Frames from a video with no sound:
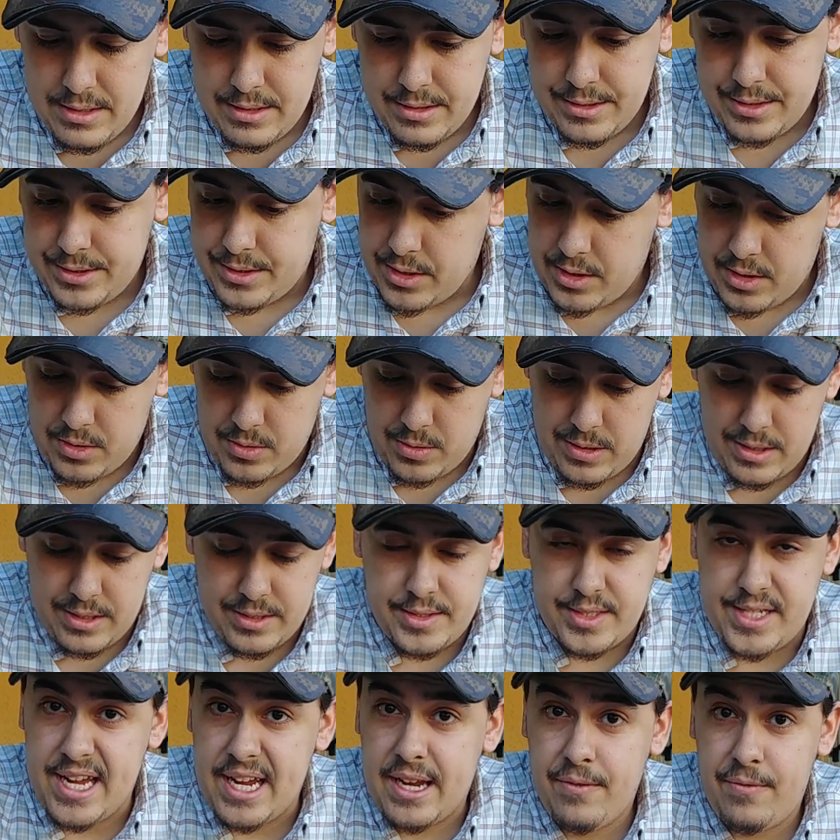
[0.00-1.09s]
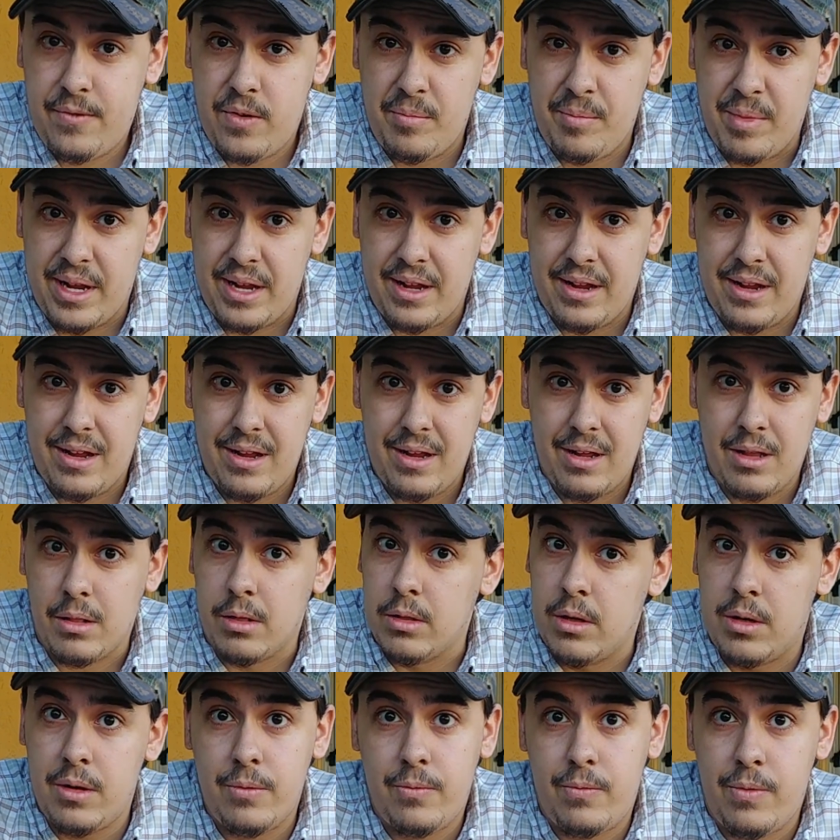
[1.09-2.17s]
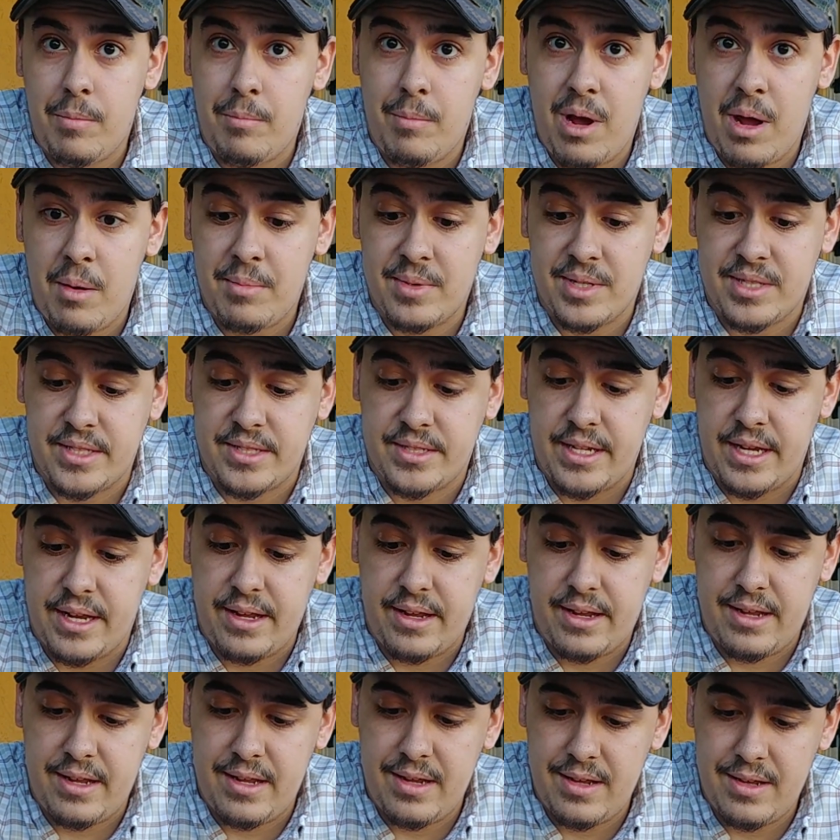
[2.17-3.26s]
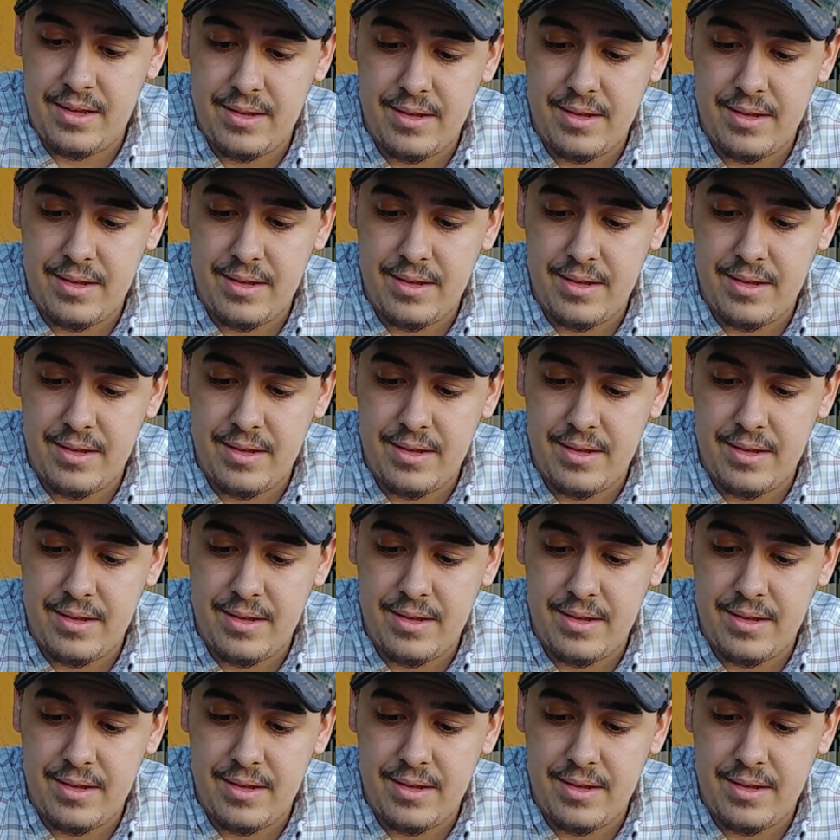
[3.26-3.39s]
So take it from me, learn from my mistake,